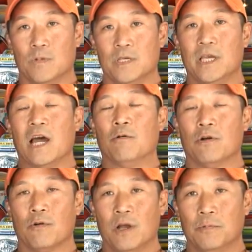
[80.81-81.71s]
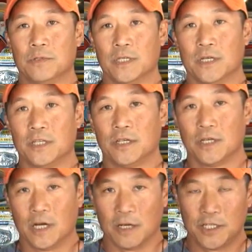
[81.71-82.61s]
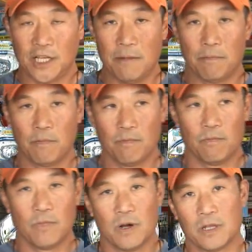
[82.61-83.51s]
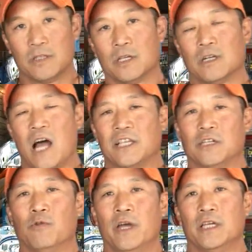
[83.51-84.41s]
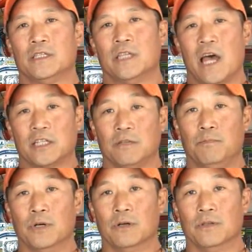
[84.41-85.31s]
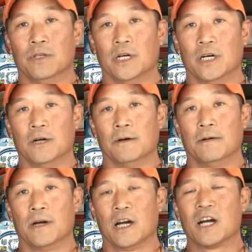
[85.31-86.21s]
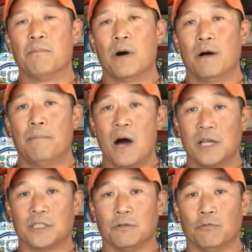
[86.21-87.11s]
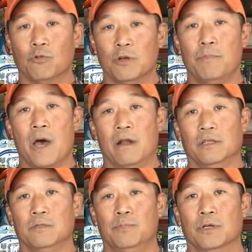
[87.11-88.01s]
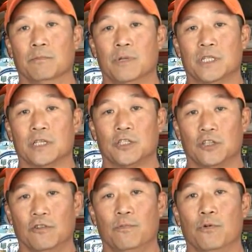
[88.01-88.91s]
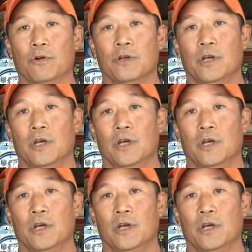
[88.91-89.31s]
Yeah, we were able to shape. The classic way is to actually build a composite wood paddle is built much like a surfboard.